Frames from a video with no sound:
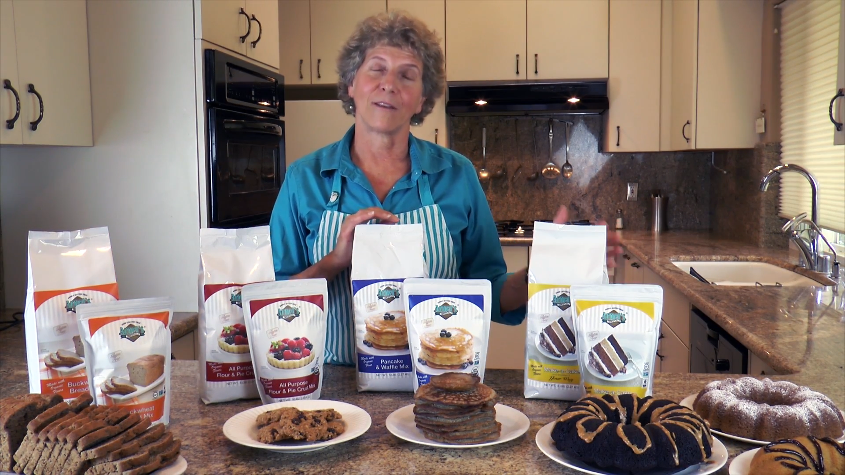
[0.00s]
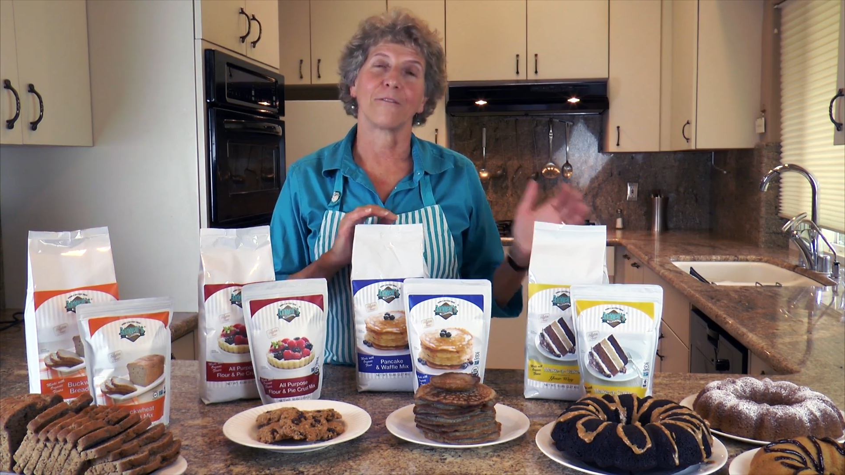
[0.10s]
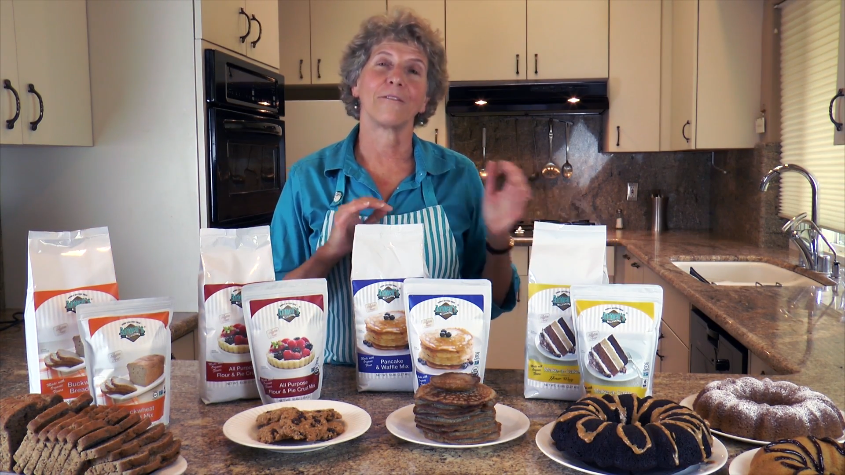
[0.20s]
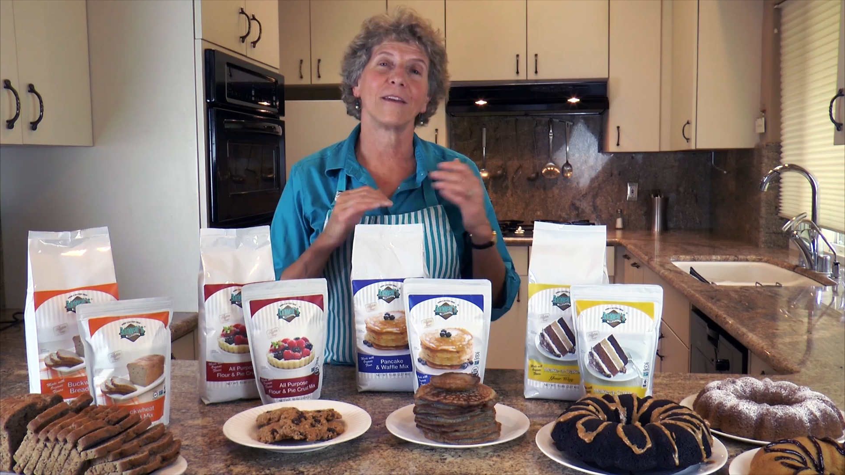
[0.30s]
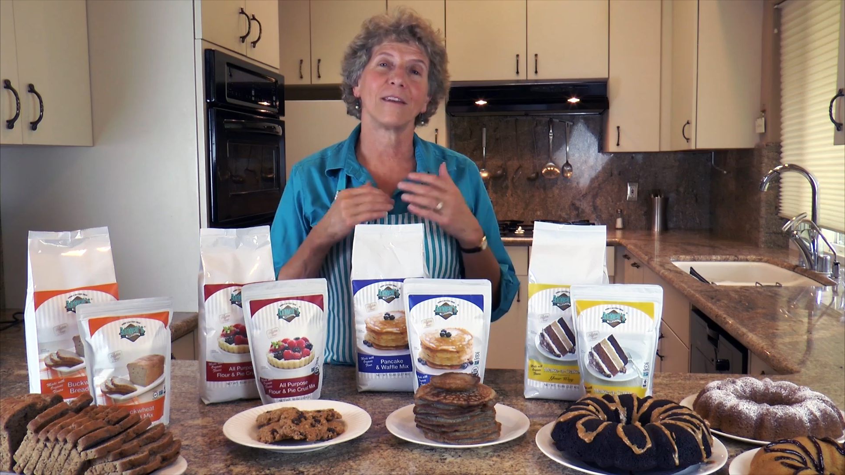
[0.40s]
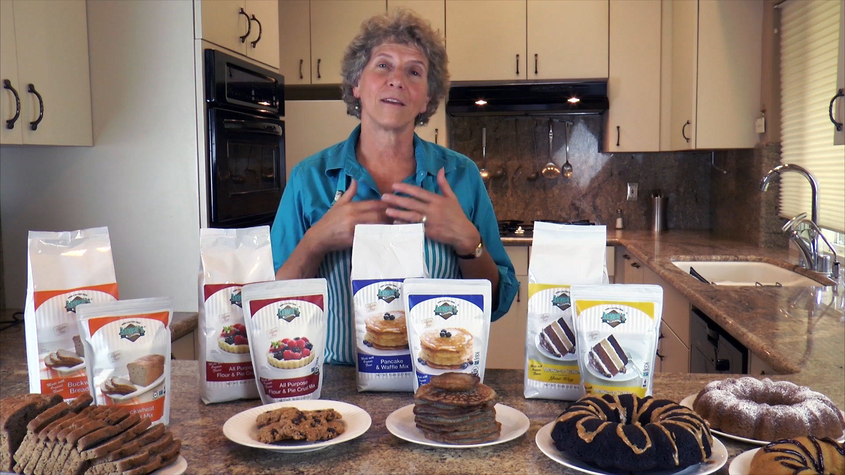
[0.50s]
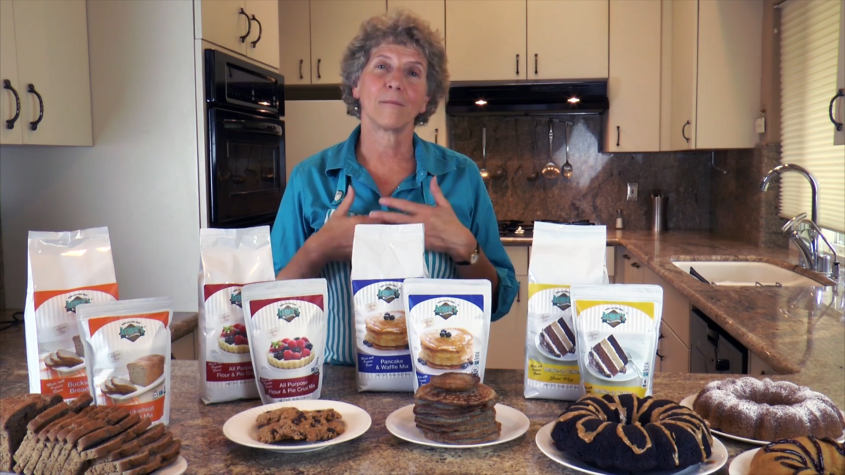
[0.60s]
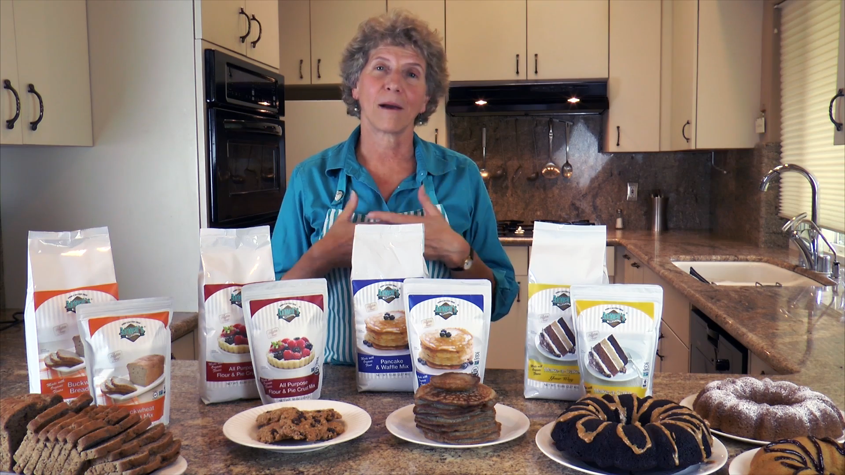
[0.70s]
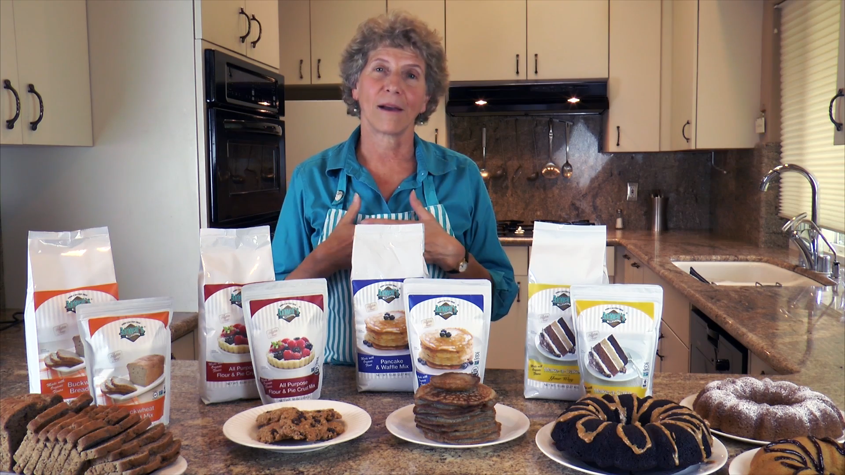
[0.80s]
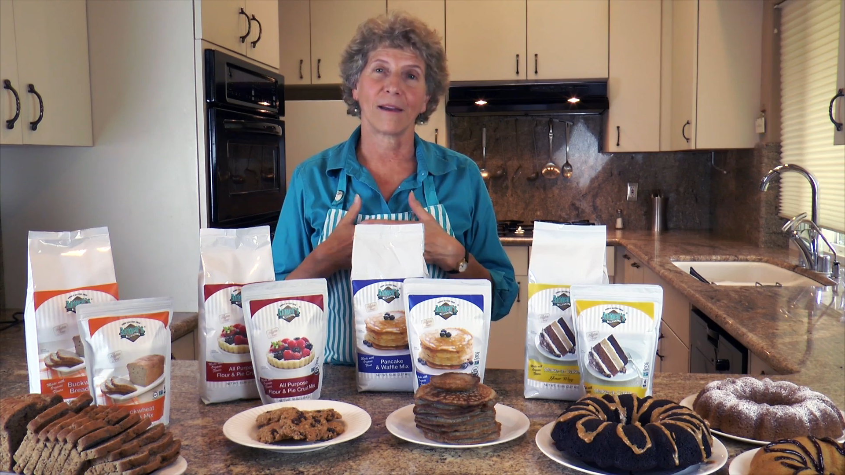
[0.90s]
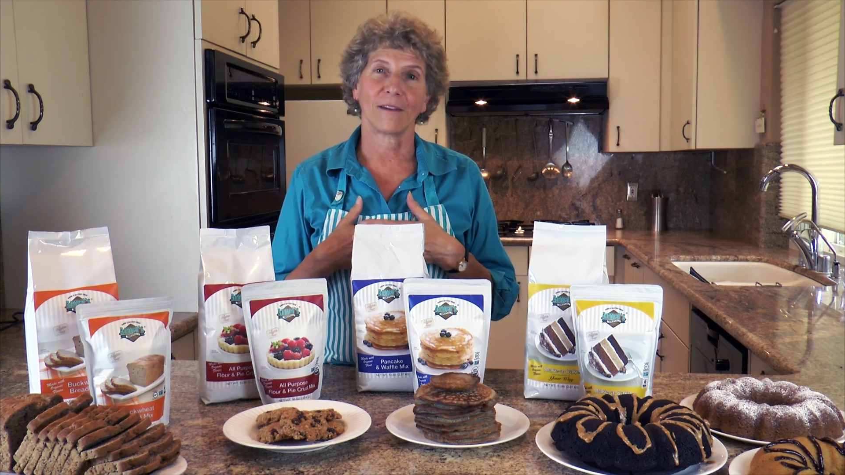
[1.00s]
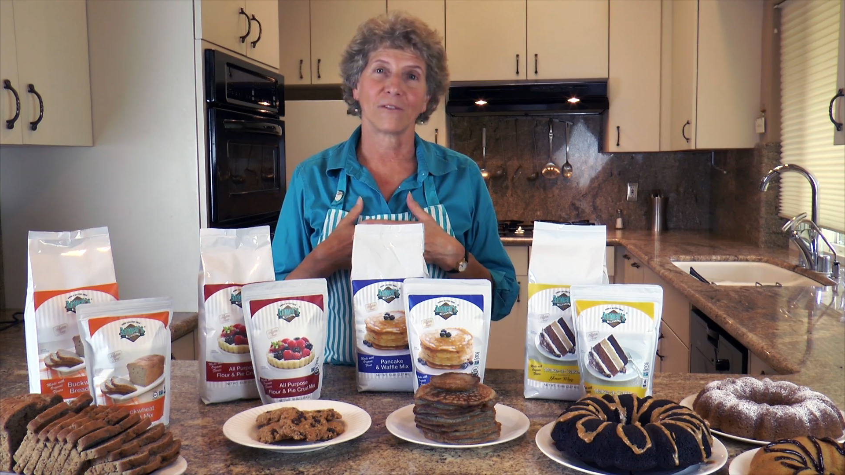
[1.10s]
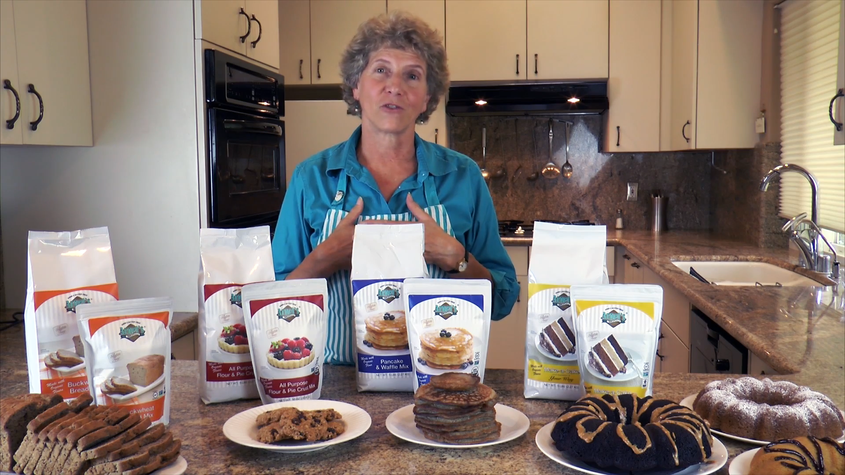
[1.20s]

and feeding my